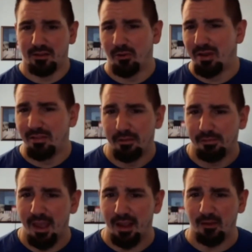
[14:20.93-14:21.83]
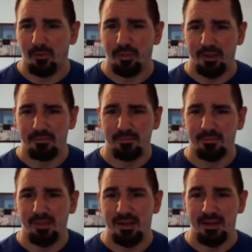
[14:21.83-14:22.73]
great left tackle that
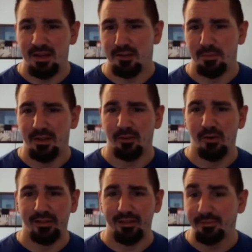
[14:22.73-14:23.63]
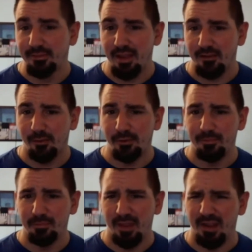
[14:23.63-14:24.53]
didn't need to be a great left tackle.
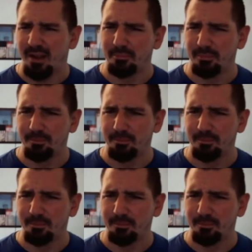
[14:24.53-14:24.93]
I'm